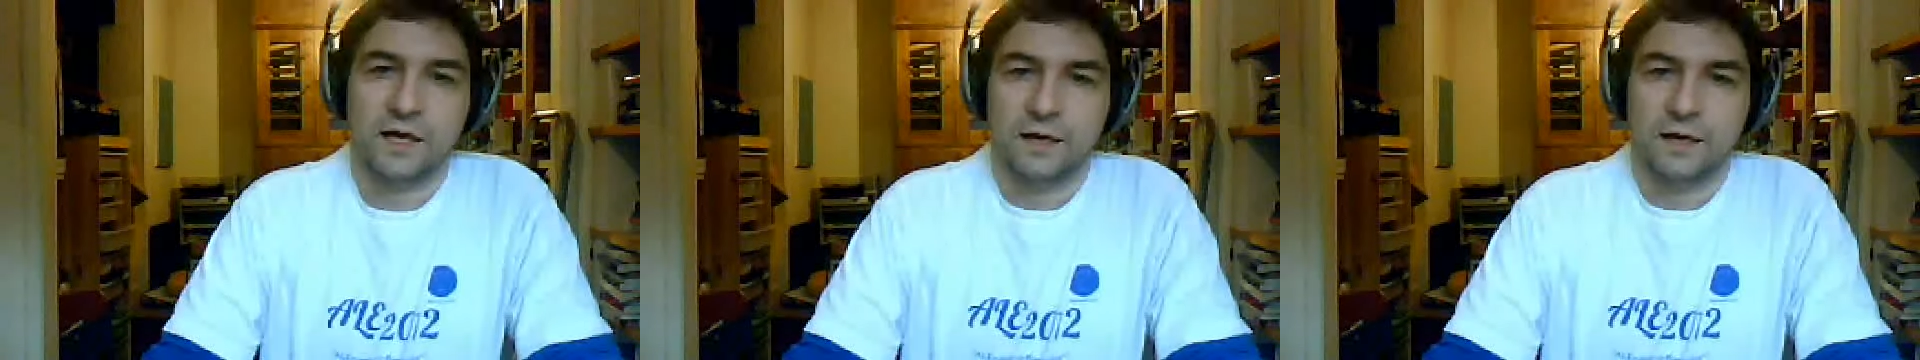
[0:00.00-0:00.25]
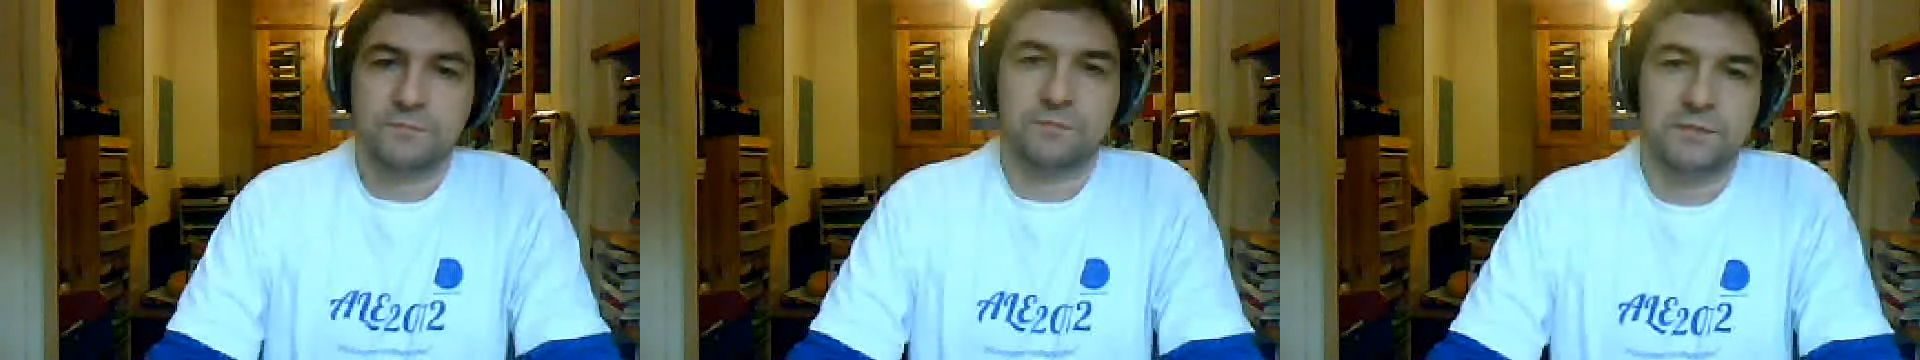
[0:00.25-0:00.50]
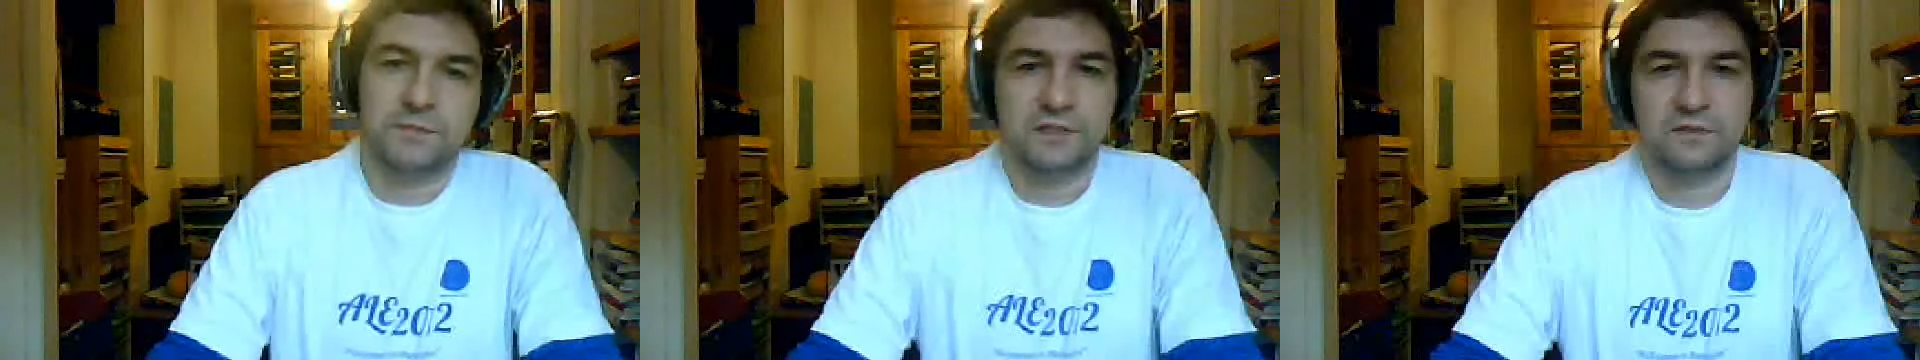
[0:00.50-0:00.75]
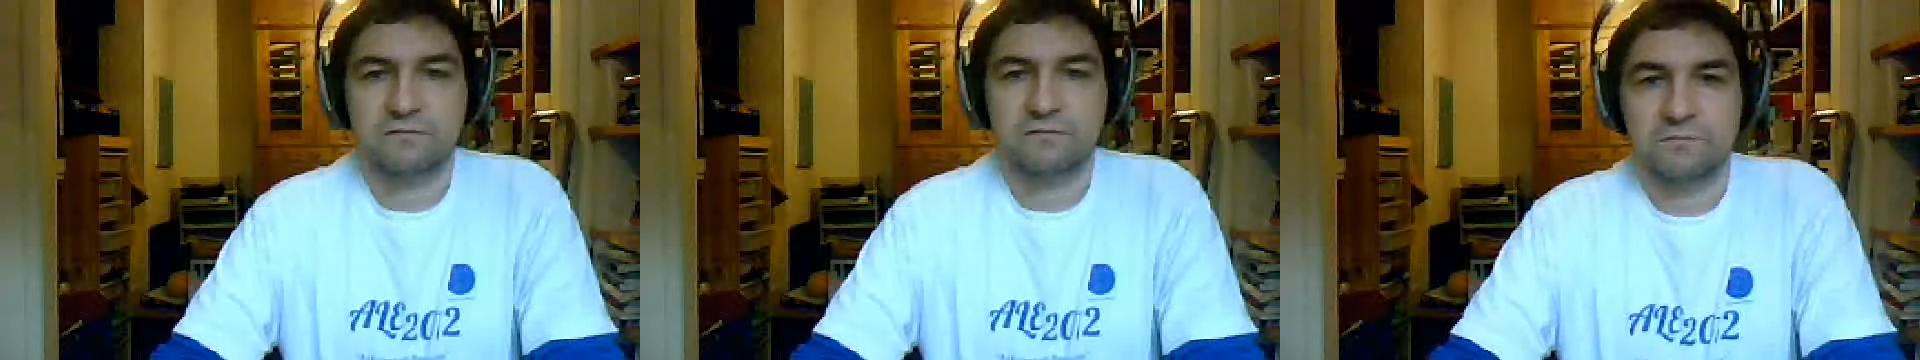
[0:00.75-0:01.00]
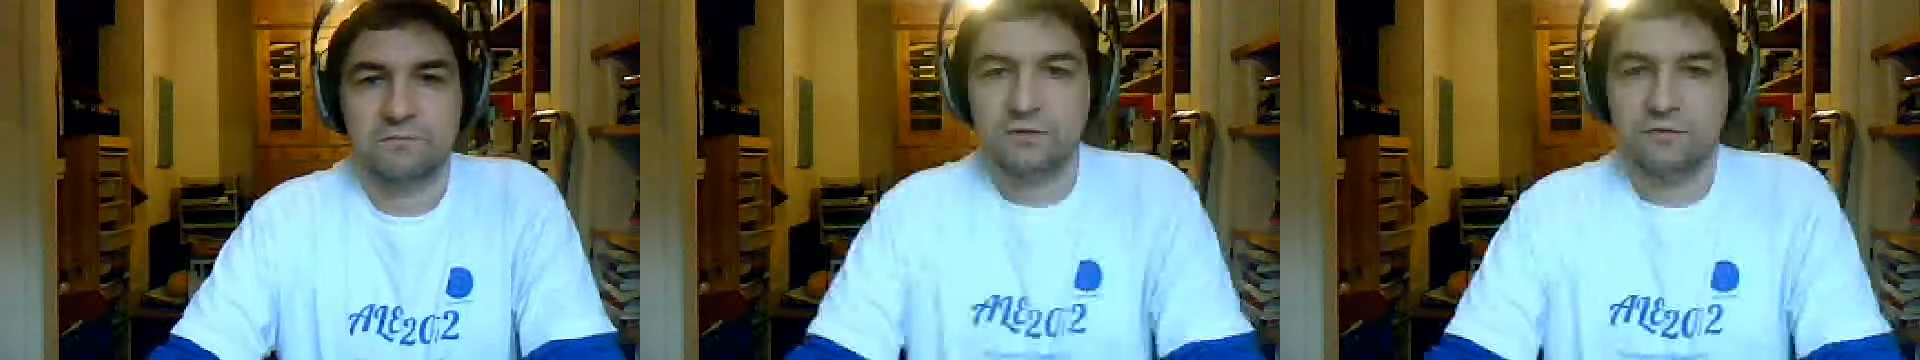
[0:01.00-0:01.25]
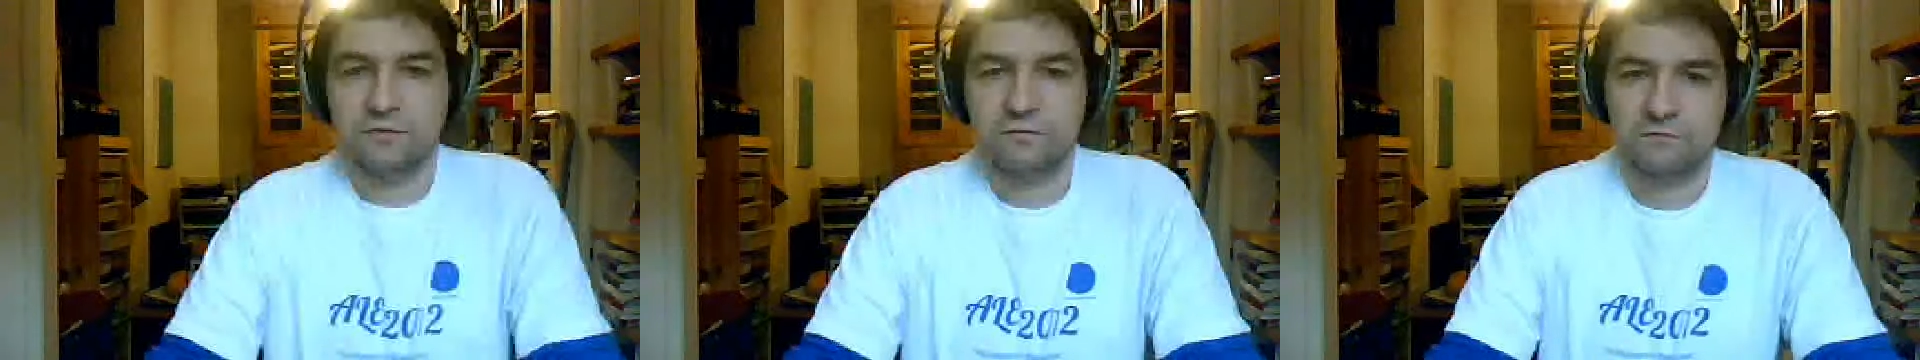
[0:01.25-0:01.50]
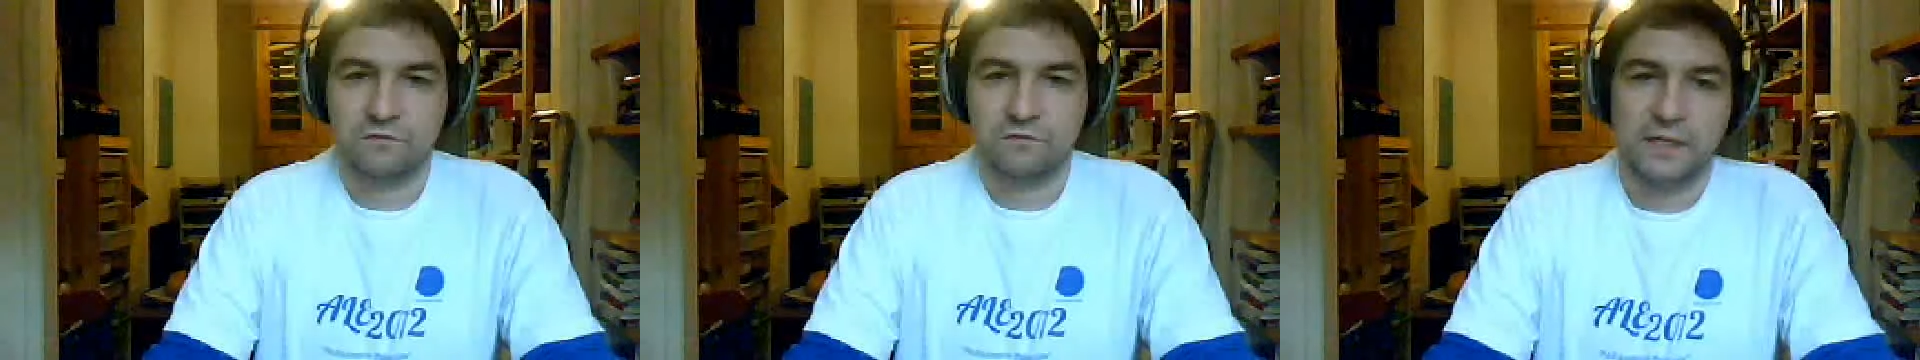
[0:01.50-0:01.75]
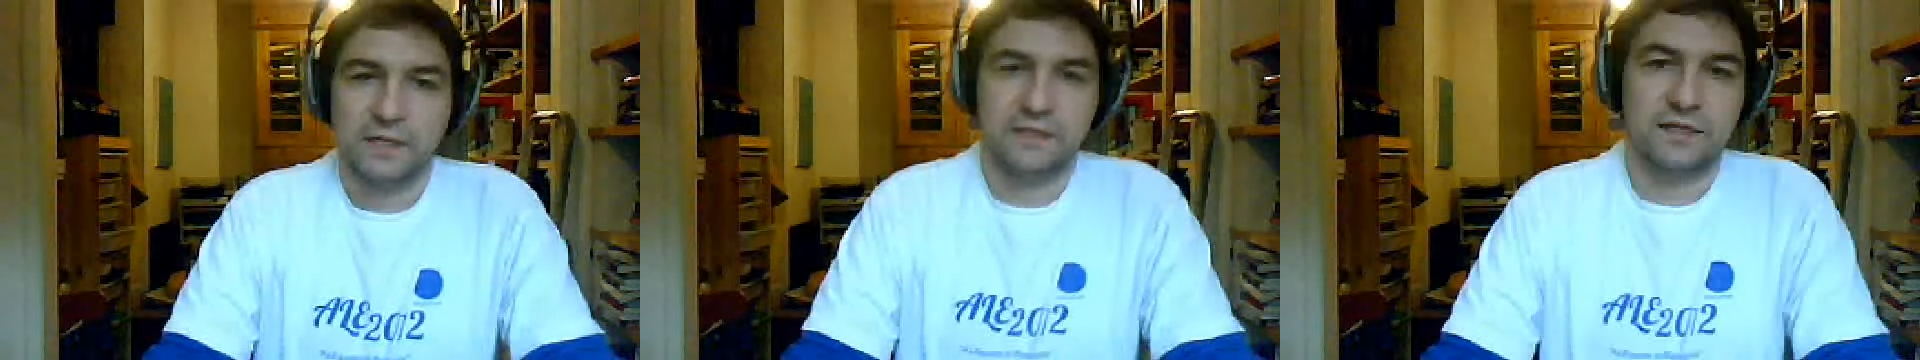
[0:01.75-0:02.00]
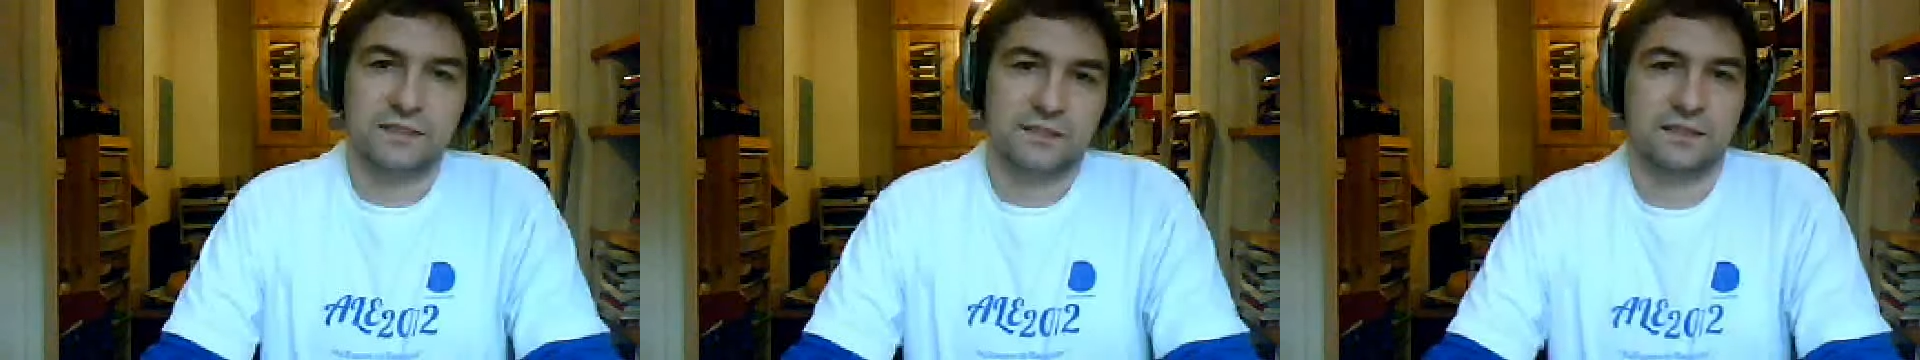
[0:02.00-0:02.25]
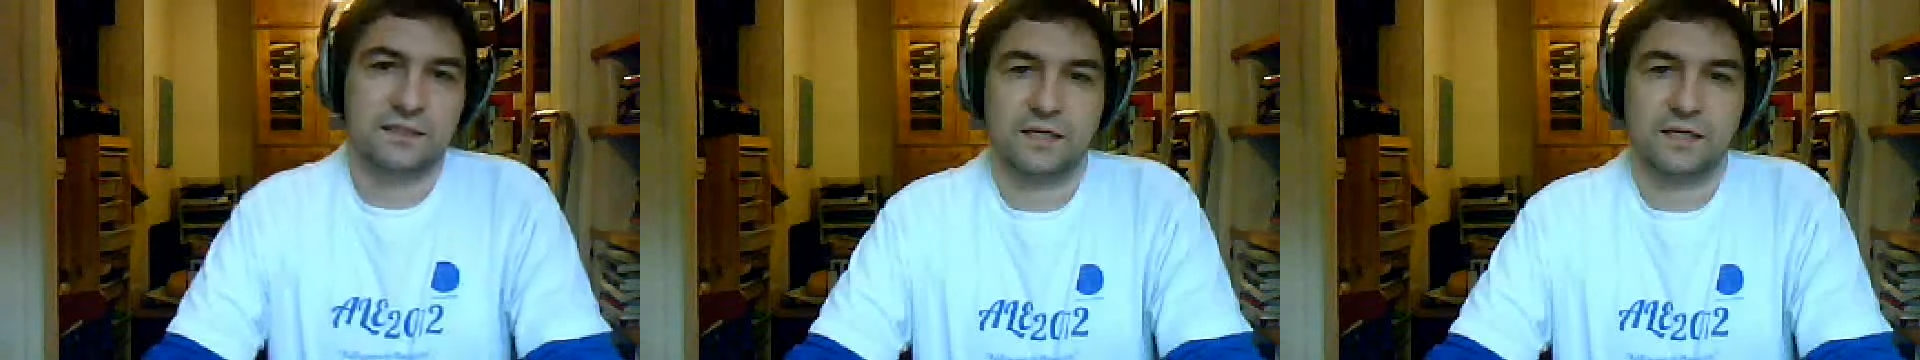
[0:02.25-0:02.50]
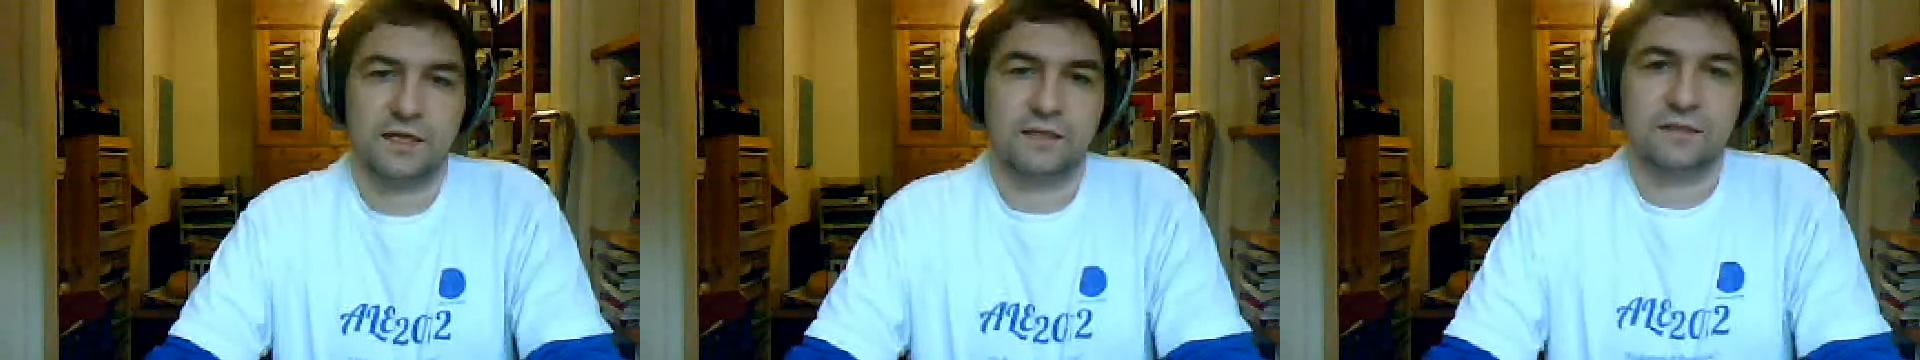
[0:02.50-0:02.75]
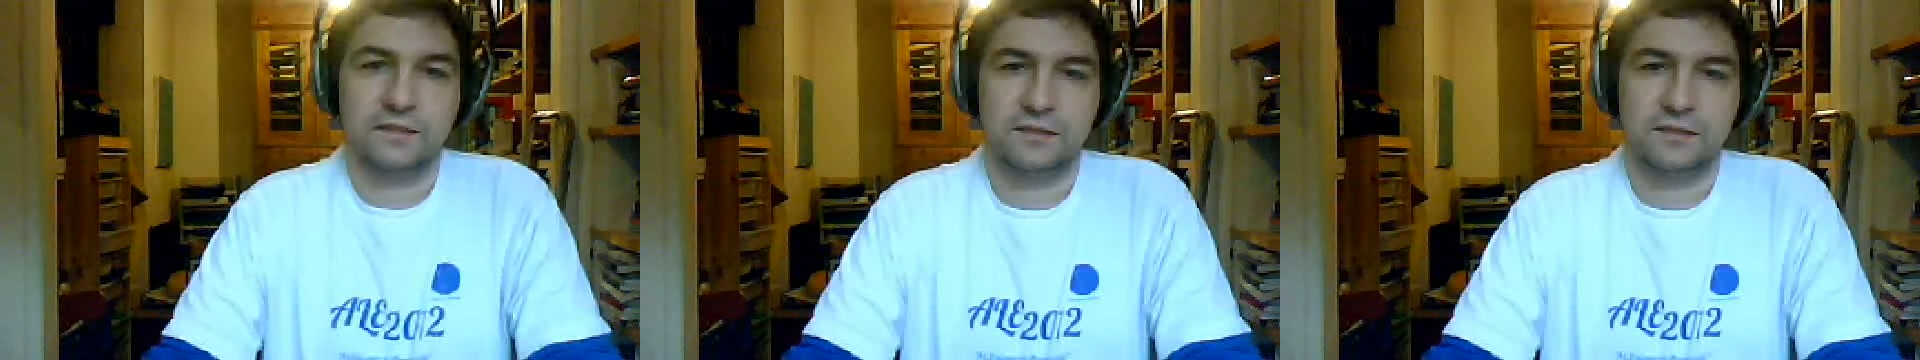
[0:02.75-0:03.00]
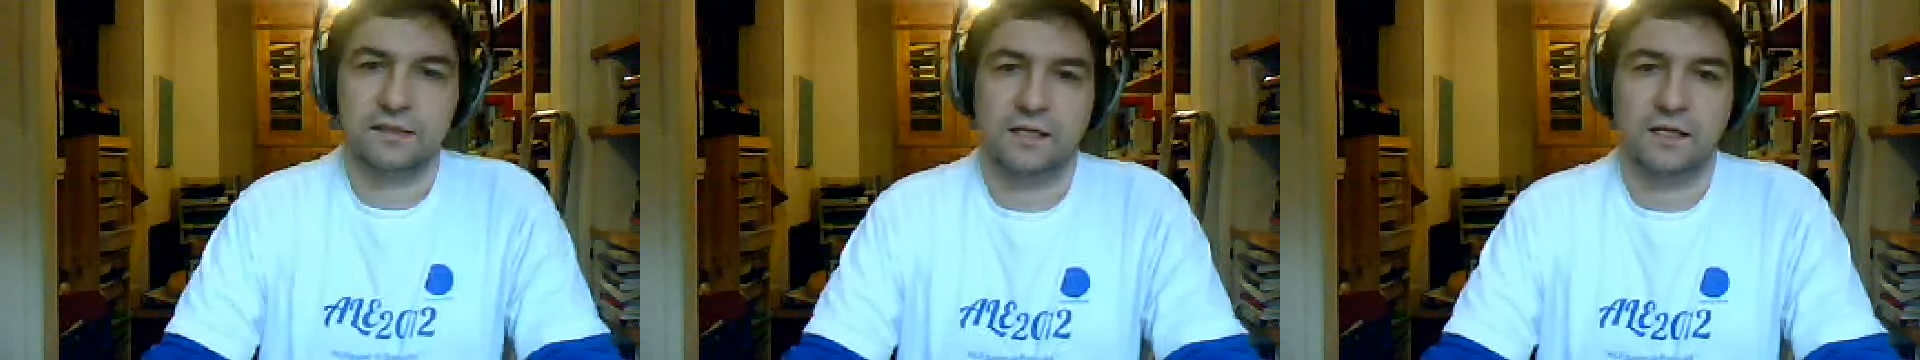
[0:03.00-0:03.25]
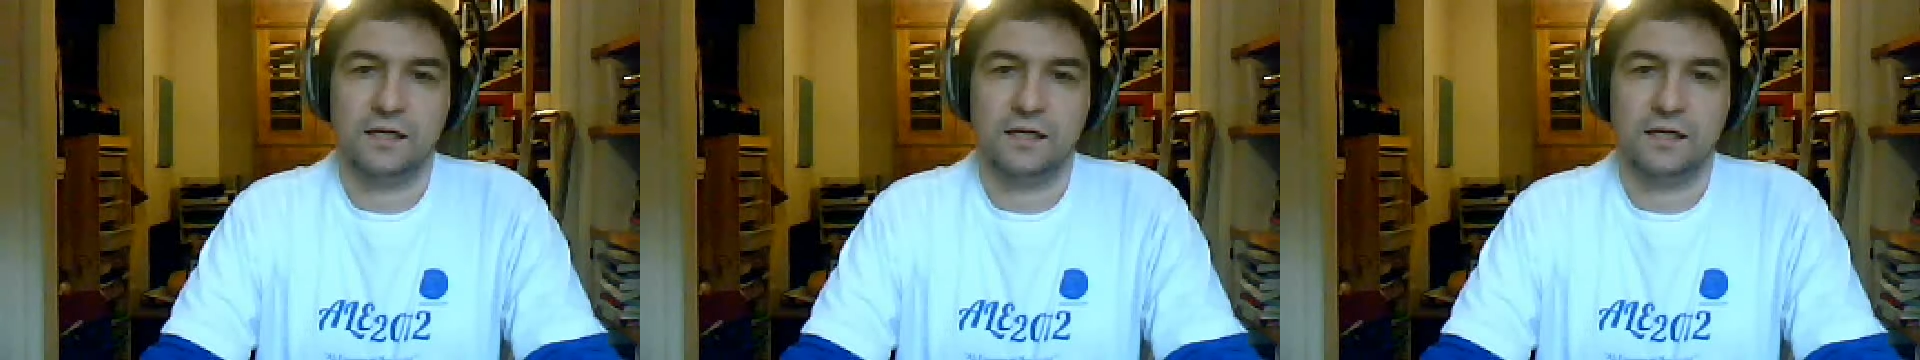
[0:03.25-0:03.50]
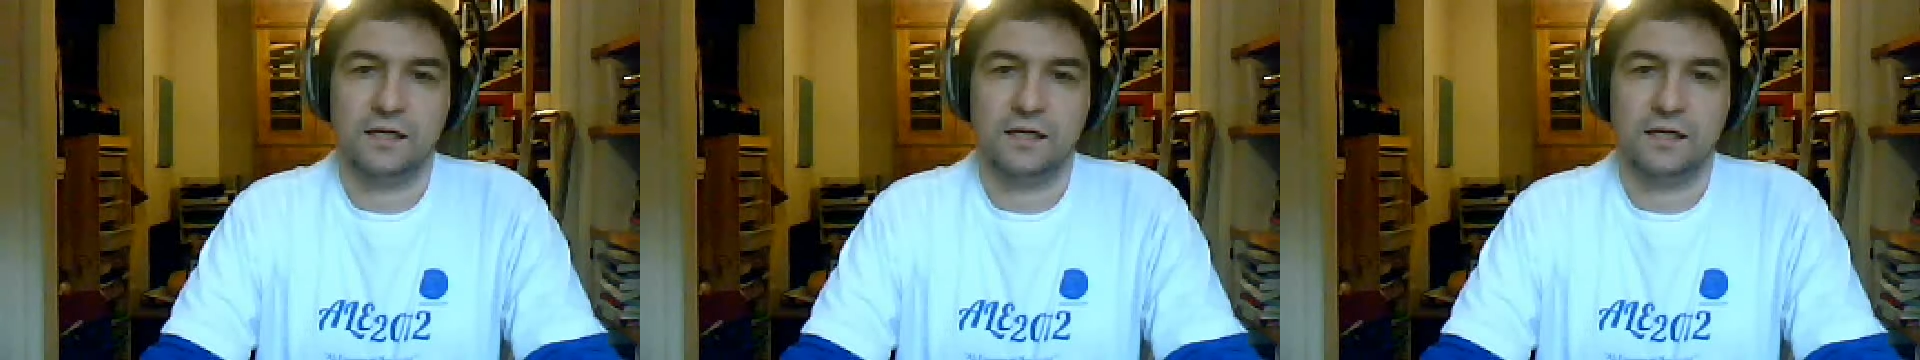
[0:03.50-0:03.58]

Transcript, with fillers: I'm speaking from you from my desk, and uh,